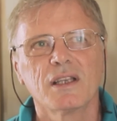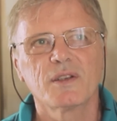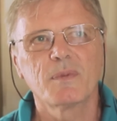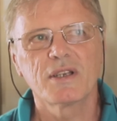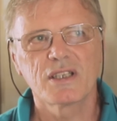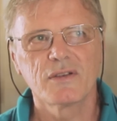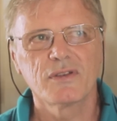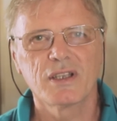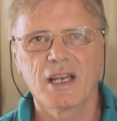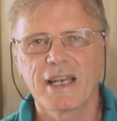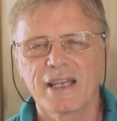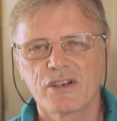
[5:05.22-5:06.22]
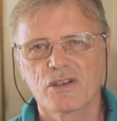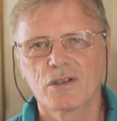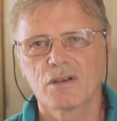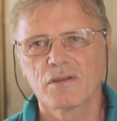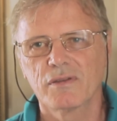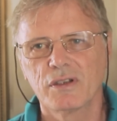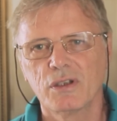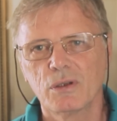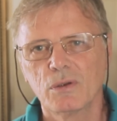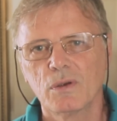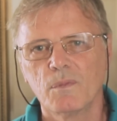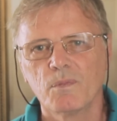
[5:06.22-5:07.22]
especially for the election of a
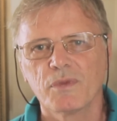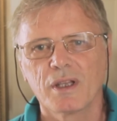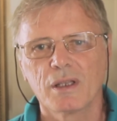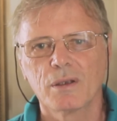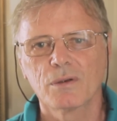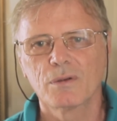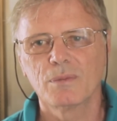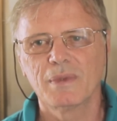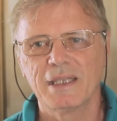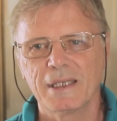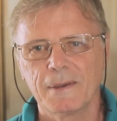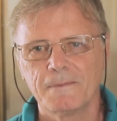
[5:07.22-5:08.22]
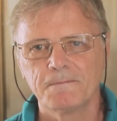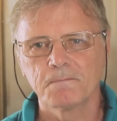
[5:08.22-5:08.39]
new local mayor.